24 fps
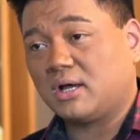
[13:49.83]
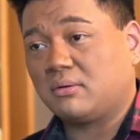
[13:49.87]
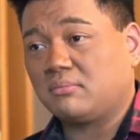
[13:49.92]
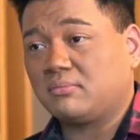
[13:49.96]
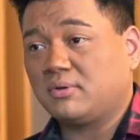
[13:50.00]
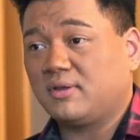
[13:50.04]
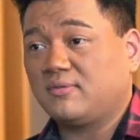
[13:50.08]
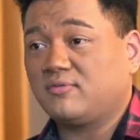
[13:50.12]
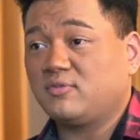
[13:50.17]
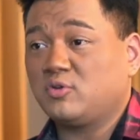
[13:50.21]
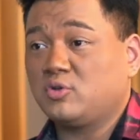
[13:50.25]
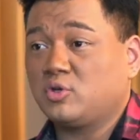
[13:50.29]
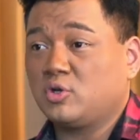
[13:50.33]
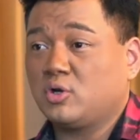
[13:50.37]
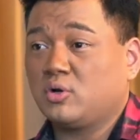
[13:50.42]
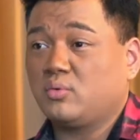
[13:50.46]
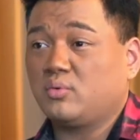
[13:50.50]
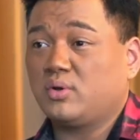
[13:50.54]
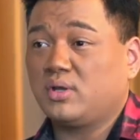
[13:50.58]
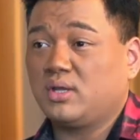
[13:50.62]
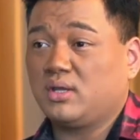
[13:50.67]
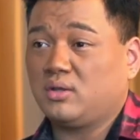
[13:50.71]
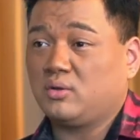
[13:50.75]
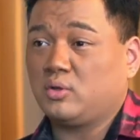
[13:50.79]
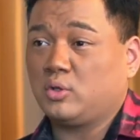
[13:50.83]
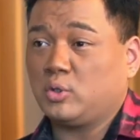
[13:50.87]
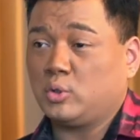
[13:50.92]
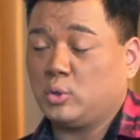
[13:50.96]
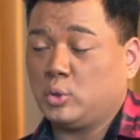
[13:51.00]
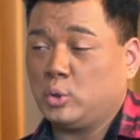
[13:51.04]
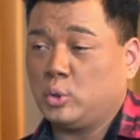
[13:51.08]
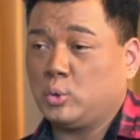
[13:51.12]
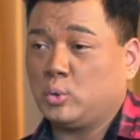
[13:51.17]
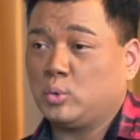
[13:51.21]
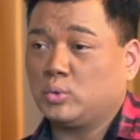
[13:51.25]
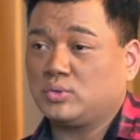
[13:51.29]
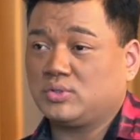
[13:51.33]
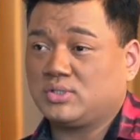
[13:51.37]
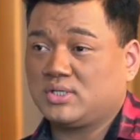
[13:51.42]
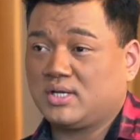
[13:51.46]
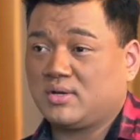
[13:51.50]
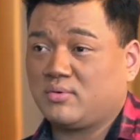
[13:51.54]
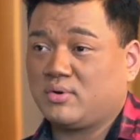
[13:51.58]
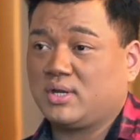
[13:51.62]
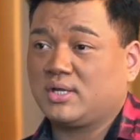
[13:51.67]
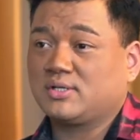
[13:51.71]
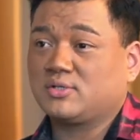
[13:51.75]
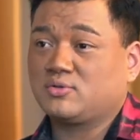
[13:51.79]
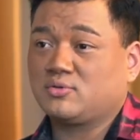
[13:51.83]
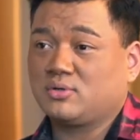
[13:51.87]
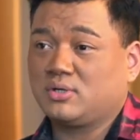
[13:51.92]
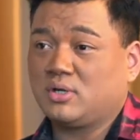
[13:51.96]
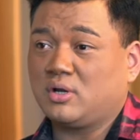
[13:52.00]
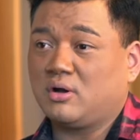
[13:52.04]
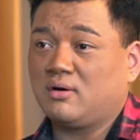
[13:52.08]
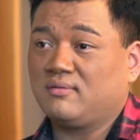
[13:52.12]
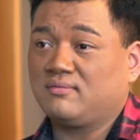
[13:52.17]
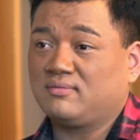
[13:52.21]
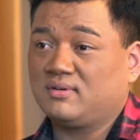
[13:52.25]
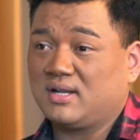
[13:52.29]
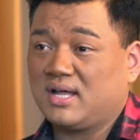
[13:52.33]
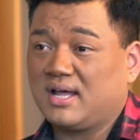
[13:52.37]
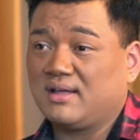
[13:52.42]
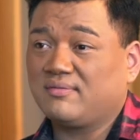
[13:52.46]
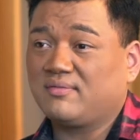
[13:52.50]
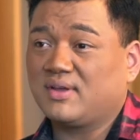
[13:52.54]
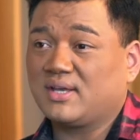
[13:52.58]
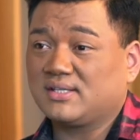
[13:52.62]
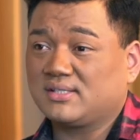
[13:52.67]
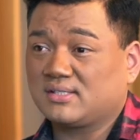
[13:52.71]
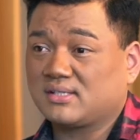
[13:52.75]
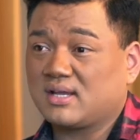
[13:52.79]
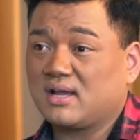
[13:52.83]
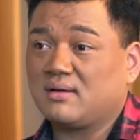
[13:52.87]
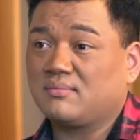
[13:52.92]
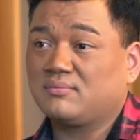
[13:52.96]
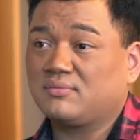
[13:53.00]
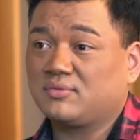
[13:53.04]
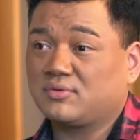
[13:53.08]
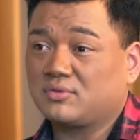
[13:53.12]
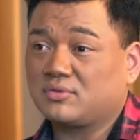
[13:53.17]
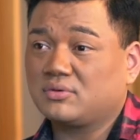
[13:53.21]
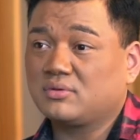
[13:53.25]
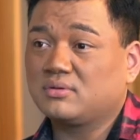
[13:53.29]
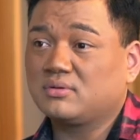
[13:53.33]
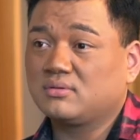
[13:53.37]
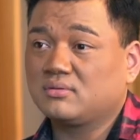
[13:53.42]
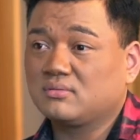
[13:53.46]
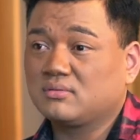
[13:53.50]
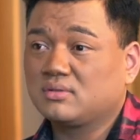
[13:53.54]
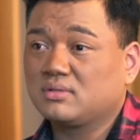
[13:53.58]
if you know where your directory of life has come through,